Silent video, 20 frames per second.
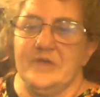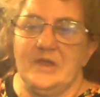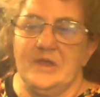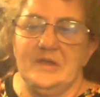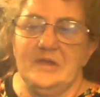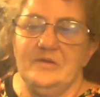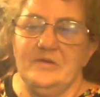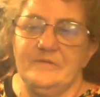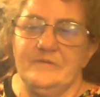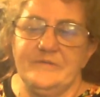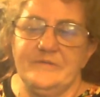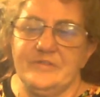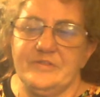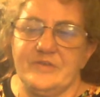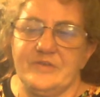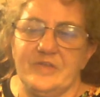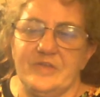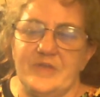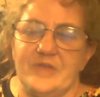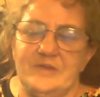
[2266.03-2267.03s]
So I don't know if
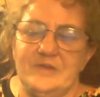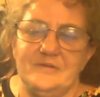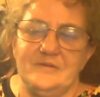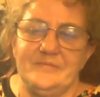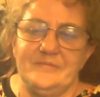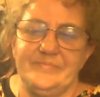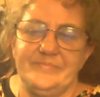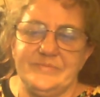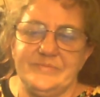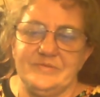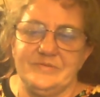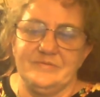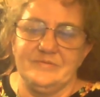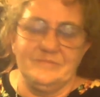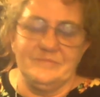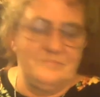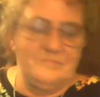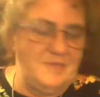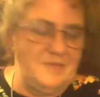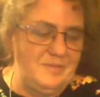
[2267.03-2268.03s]
it's because I
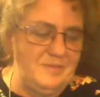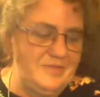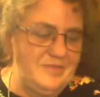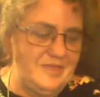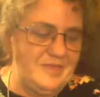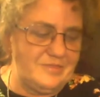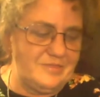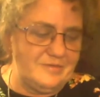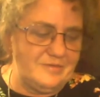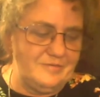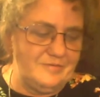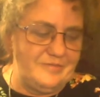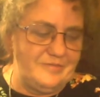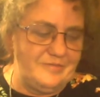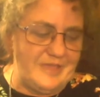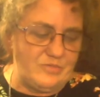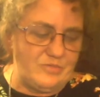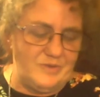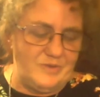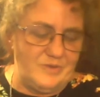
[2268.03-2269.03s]
maybe
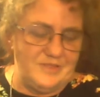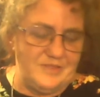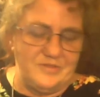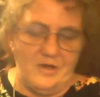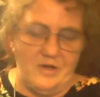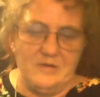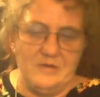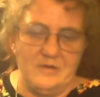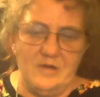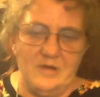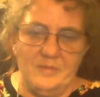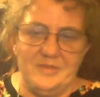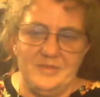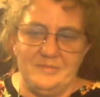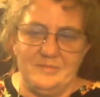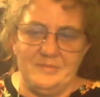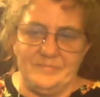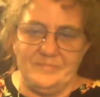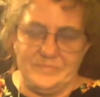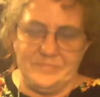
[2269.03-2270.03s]
that's when it dawned on
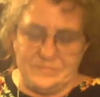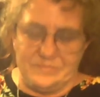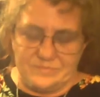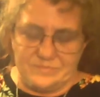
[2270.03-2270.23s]
me that,